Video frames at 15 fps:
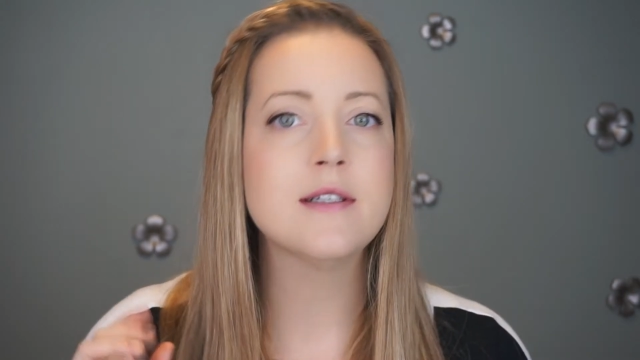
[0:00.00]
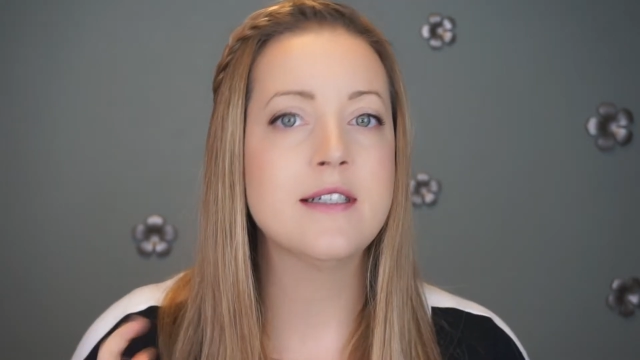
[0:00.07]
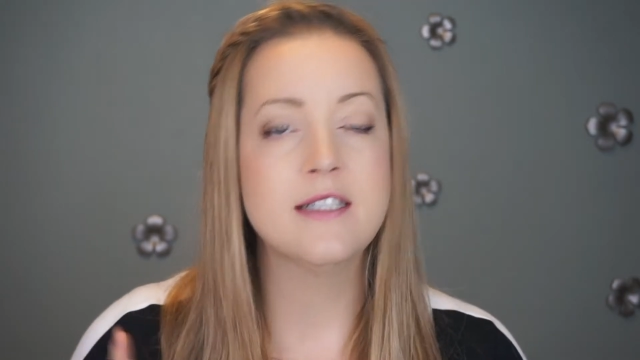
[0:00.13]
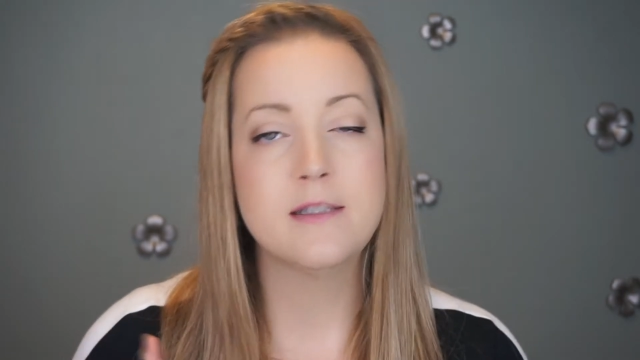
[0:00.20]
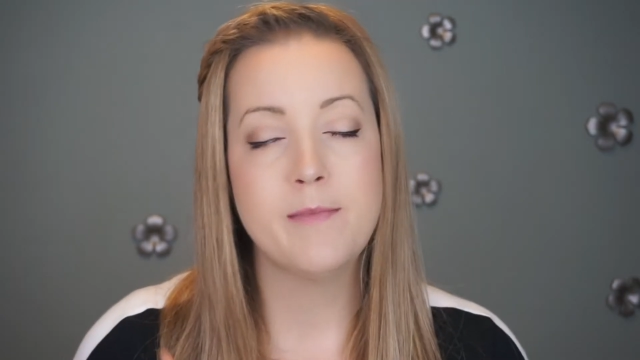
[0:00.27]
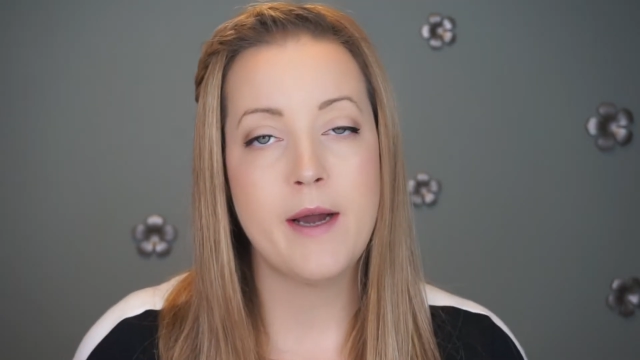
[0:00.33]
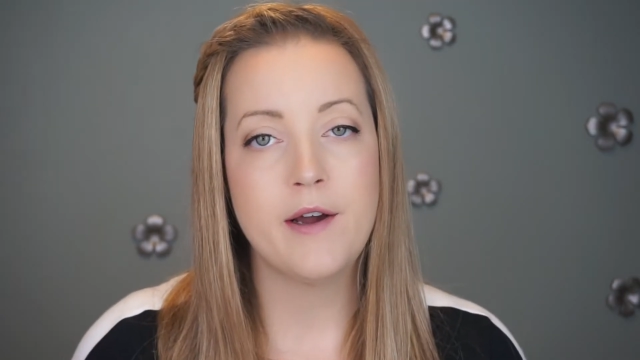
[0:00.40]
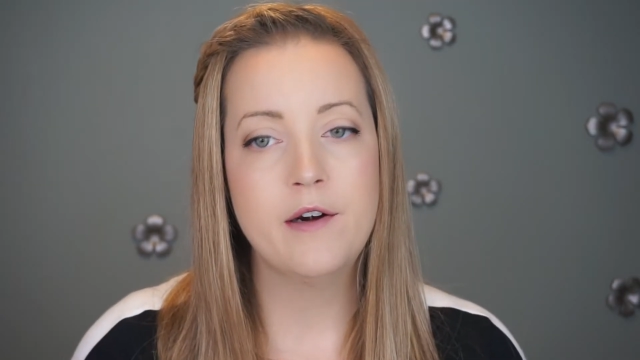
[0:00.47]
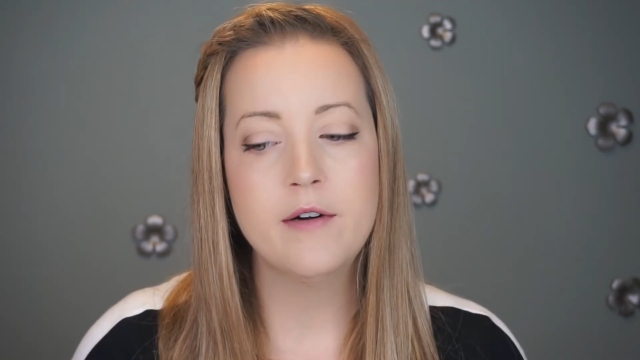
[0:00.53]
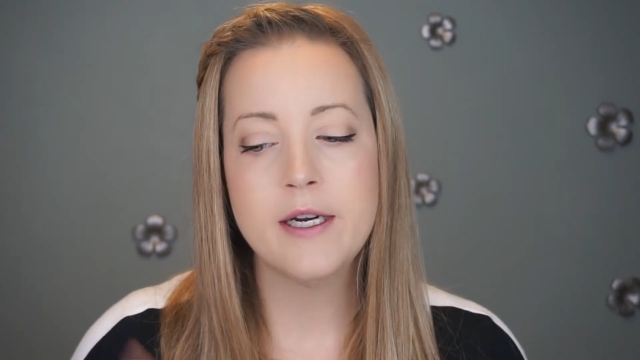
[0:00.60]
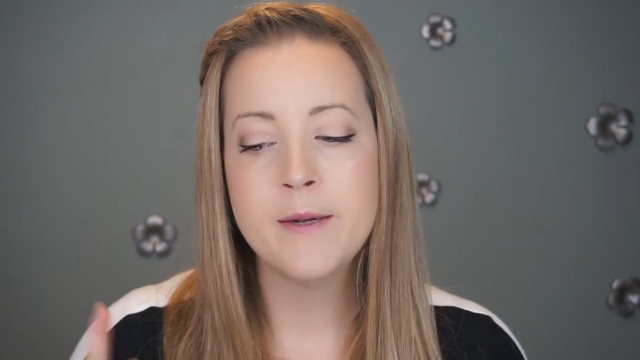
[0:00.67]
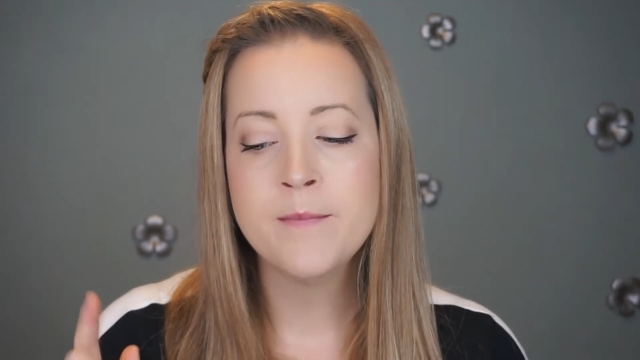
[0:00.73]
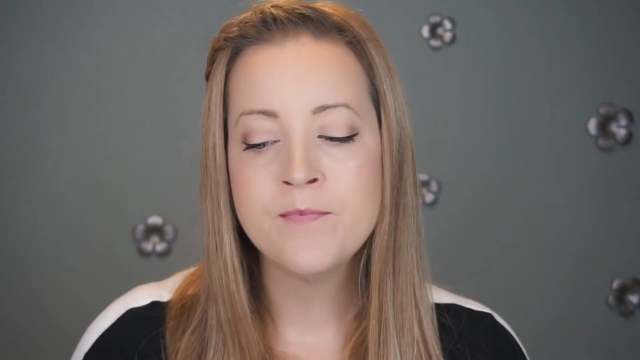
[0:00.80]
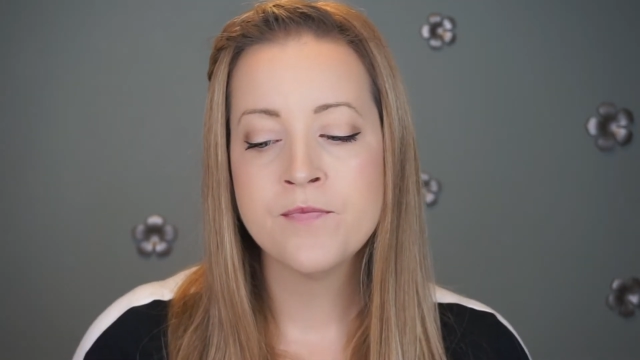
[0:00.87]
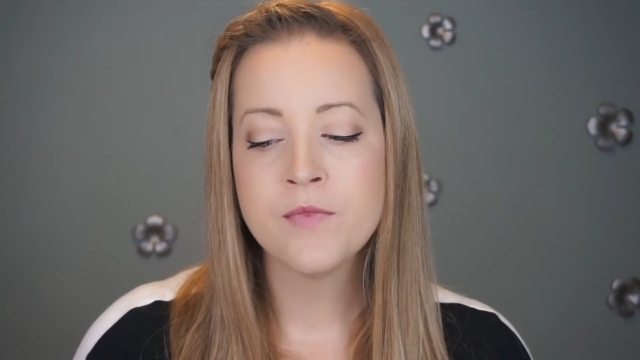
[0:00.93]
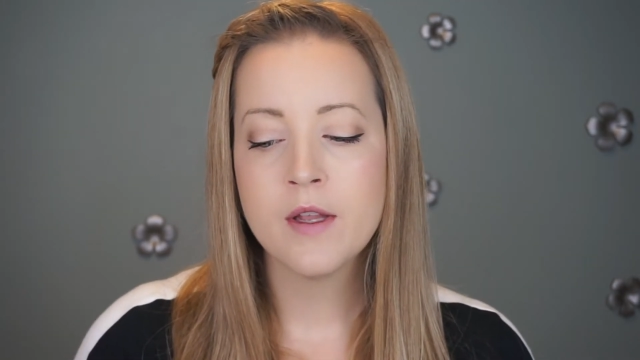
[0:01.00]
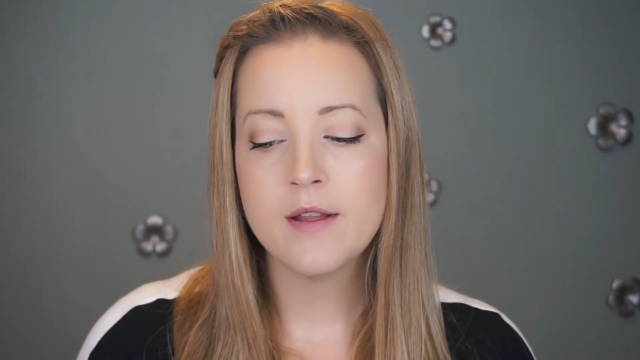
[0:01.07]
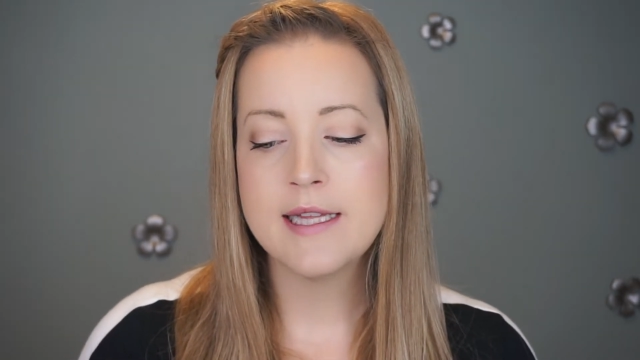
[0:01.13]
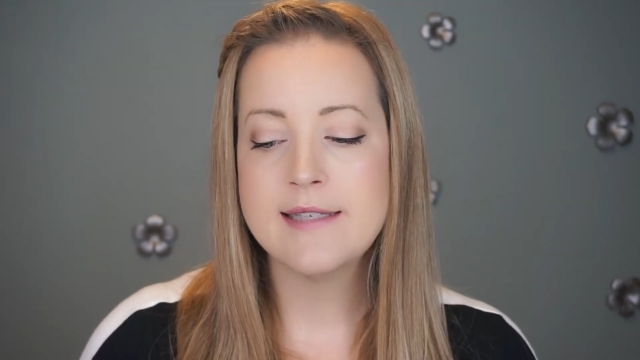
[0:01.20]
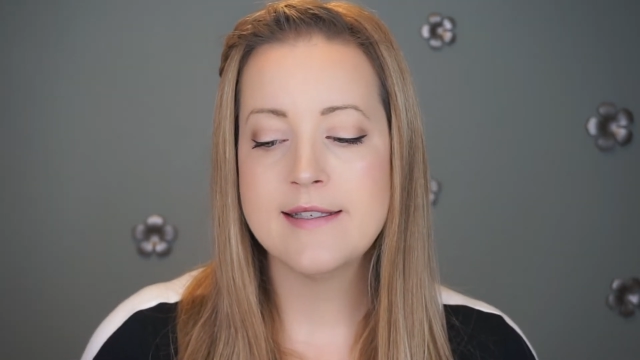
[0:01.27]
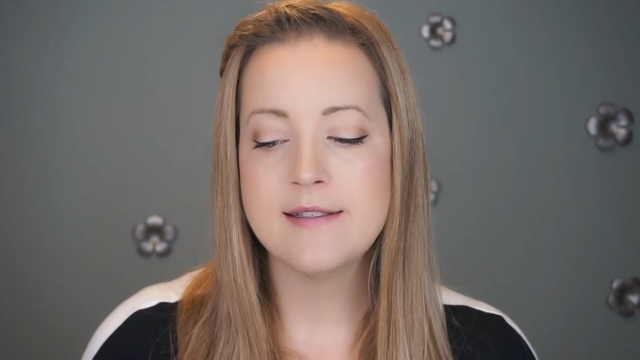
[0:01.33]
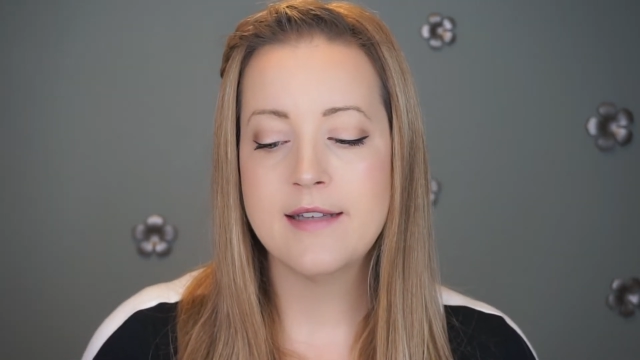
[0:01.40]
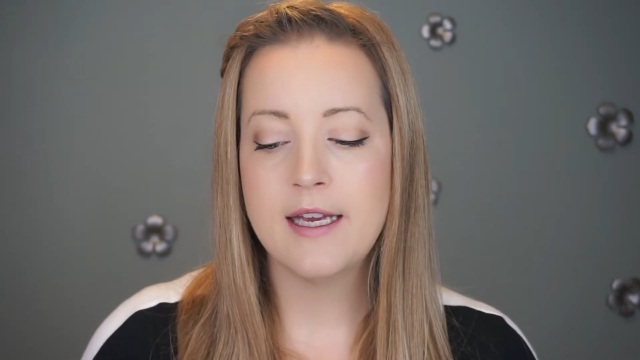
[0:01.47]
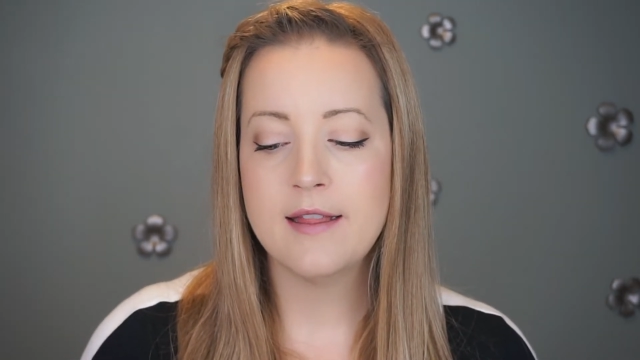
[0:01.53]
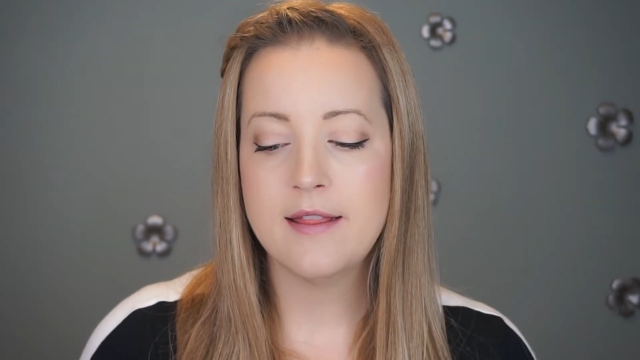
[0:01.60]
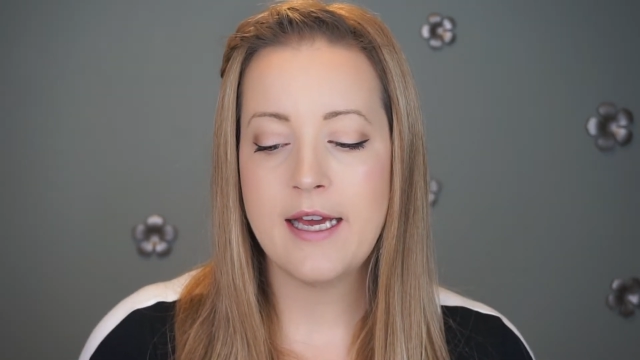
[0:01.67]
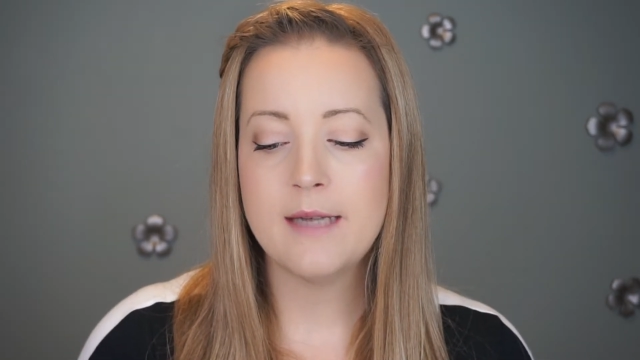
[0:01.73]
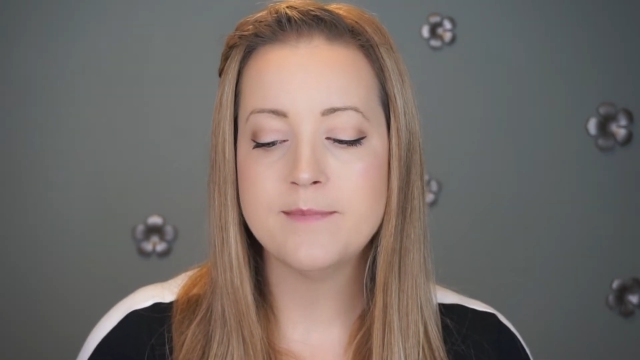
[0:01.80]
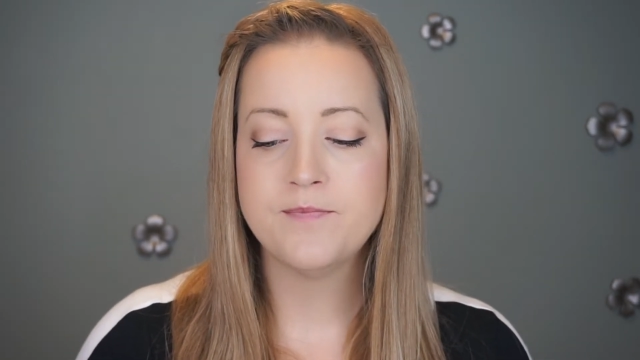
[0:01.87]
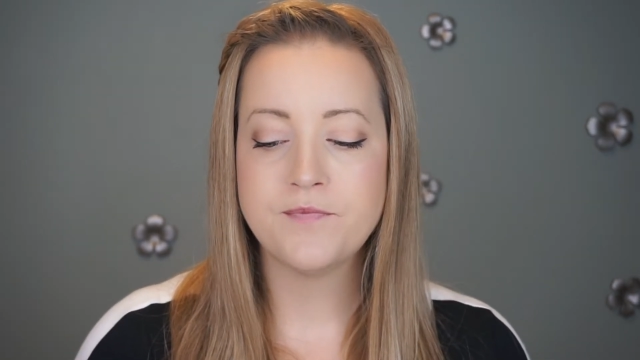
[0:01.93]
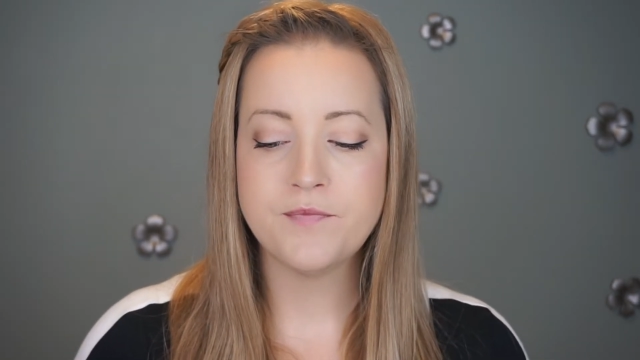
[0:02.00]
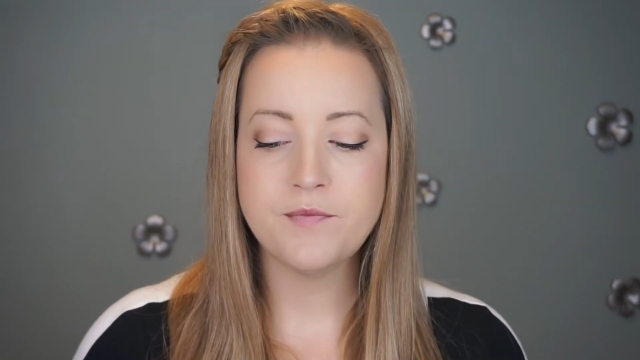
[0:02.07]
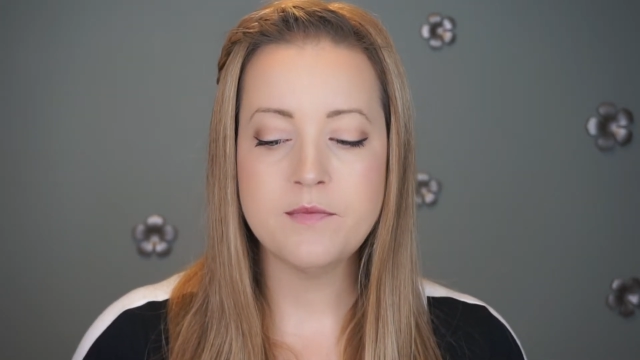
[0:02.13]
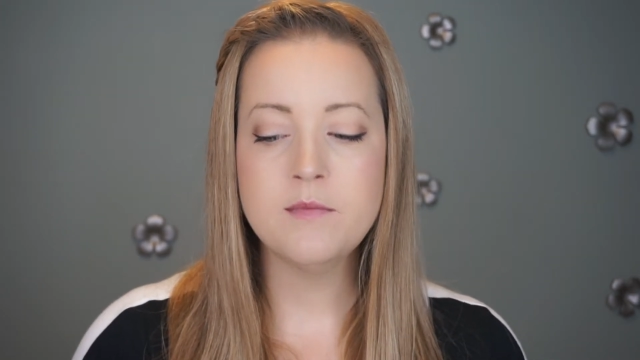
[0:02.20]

and it's powdery, this is like that.